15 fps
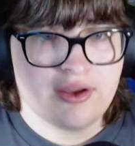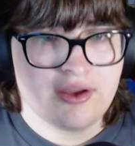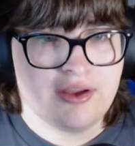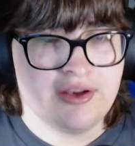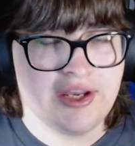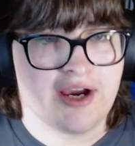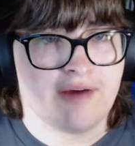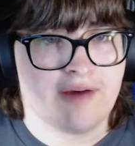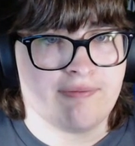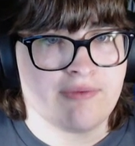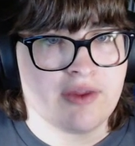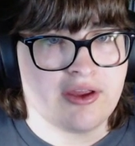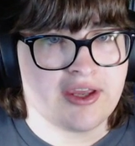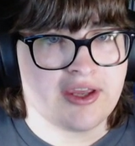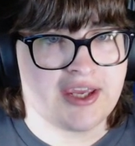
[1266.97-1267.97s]
Now,
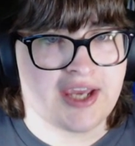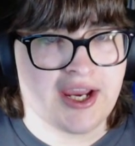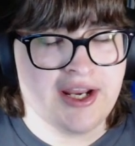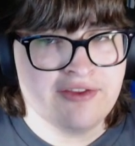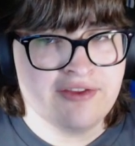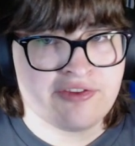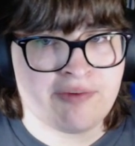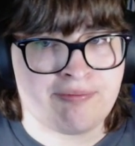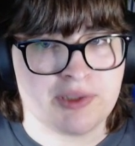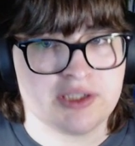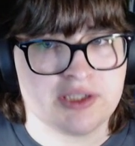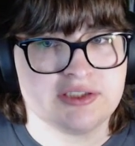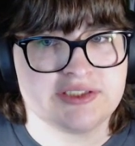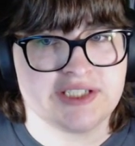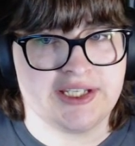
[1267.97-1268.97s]
gain is a
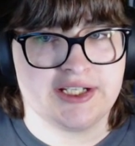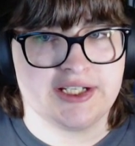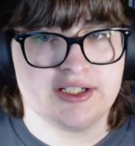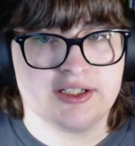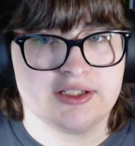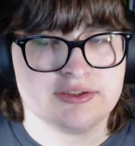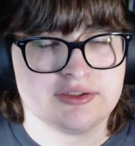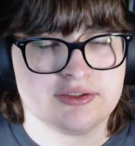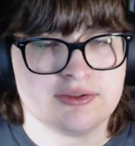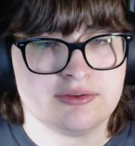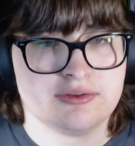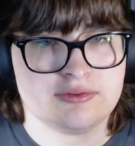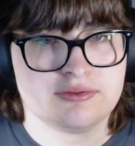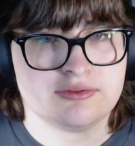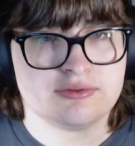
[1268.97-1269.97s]
built-in
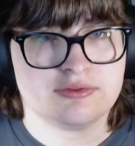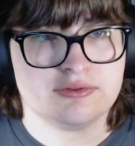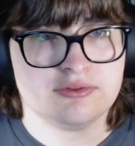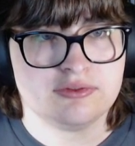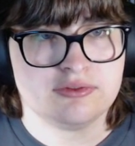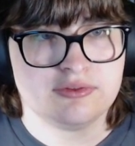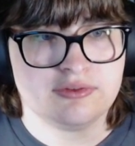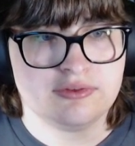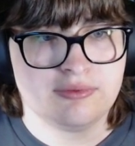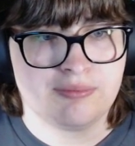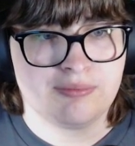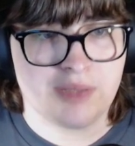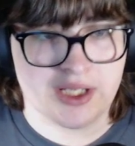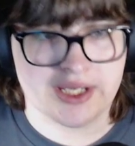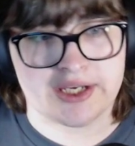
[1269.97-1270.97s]

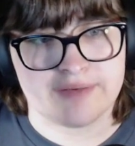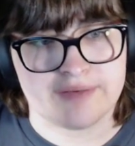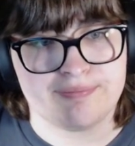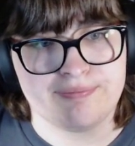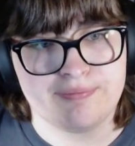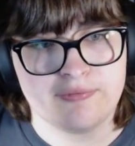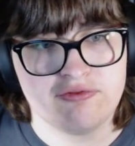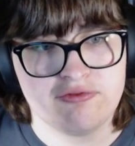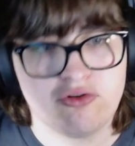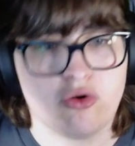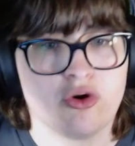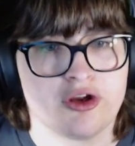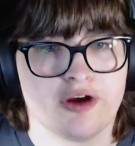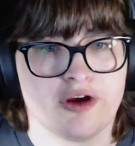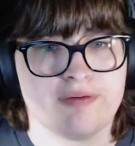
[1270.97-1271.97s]
plugin for
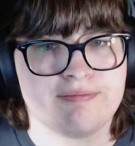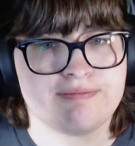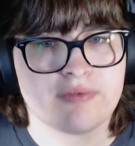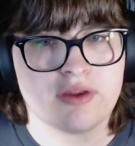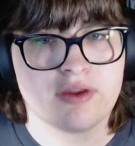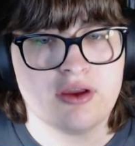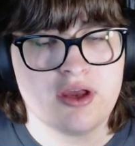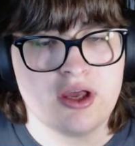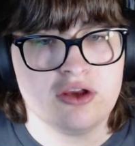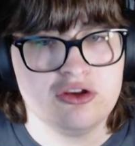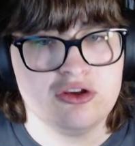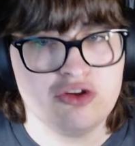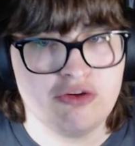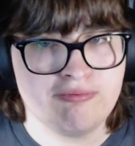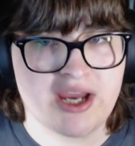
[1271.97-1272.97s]
audio.
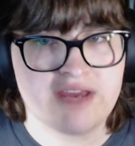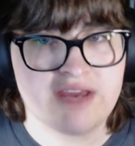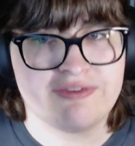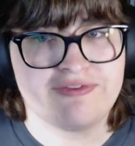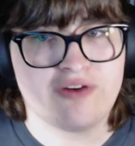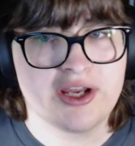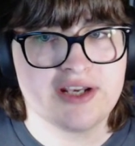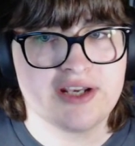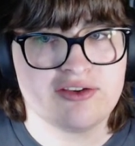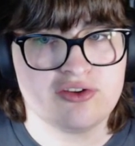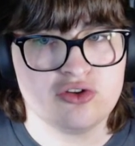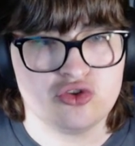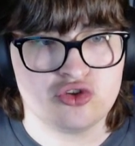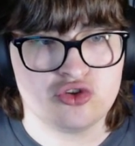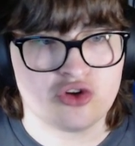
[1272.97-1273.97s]
You may find
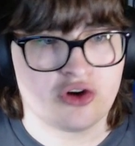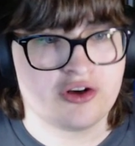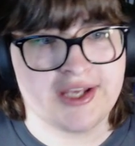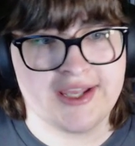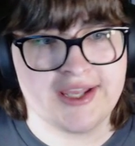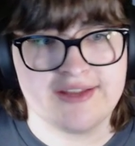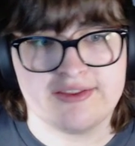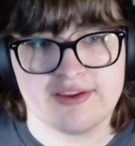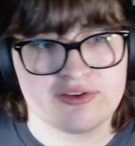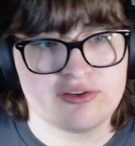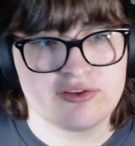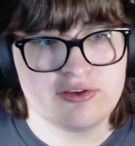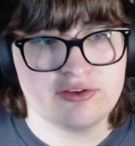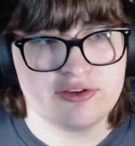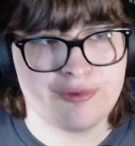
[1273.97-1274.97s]
you don't need
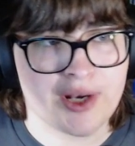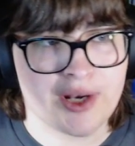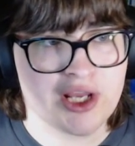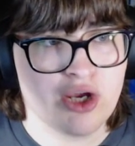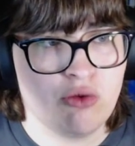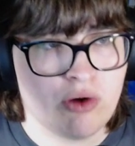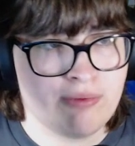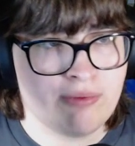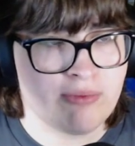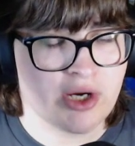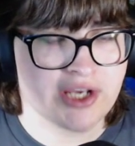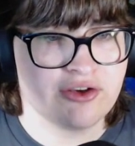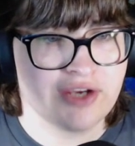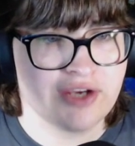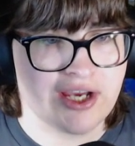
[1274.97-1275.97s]
this. Depending on what
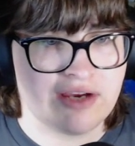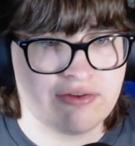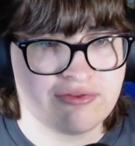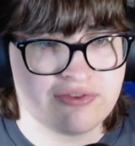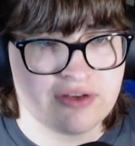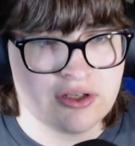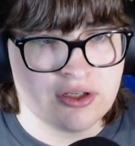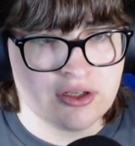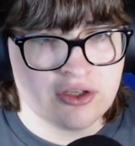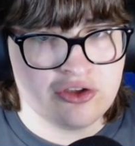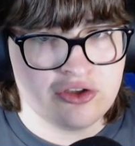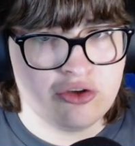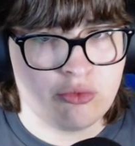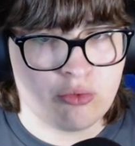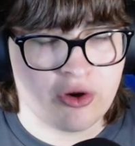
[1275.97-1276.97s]
mic you have,
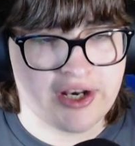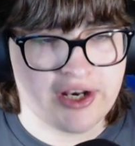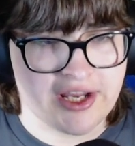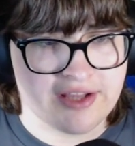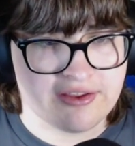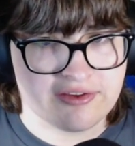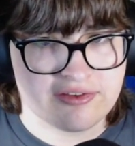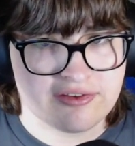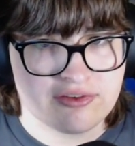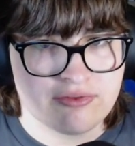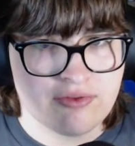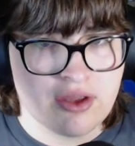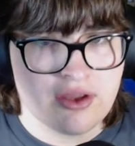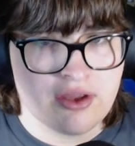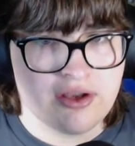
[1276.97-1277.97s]
you won't need this.
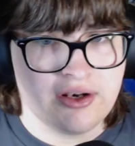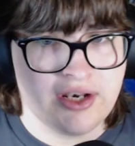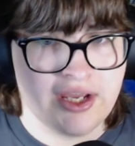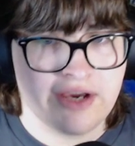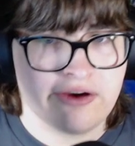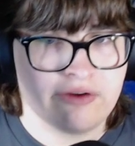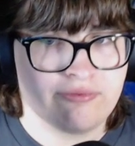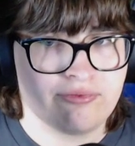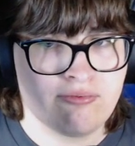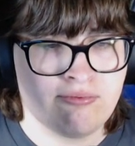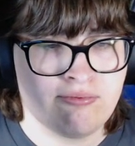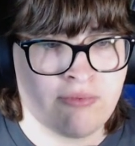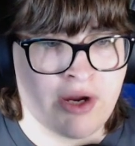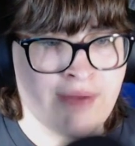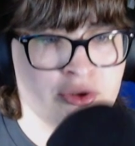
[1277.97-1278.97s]
Now,
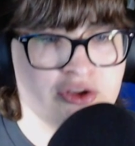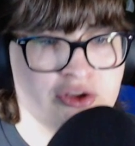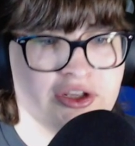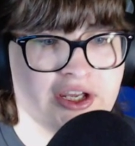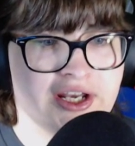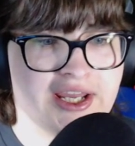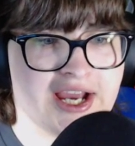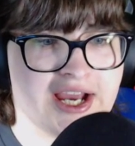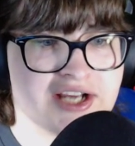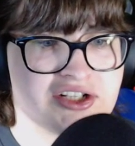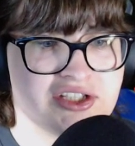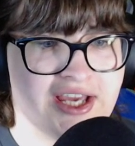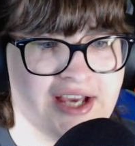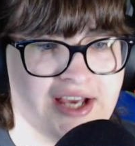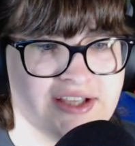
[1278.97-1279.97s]
my Blue Yeti
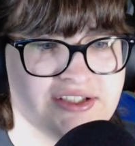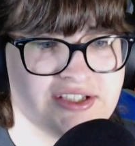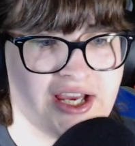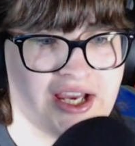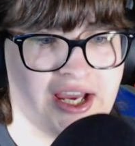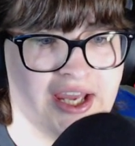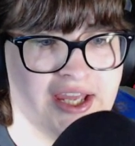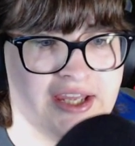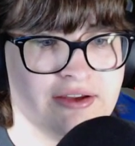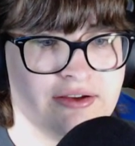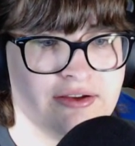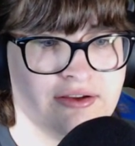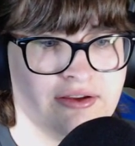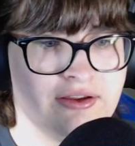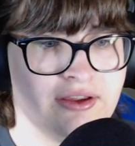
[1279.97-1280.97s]
actually has a
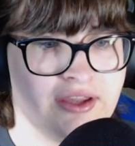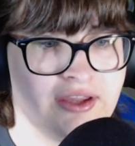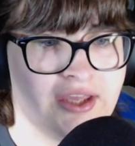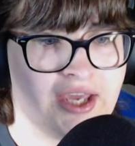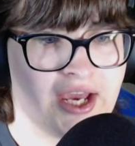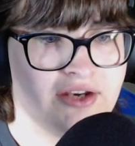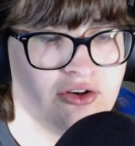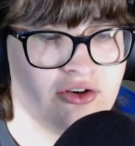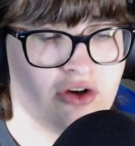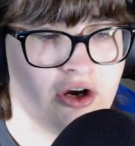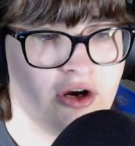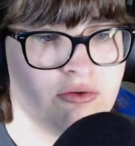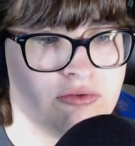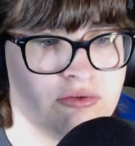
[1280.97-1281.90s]
gain dial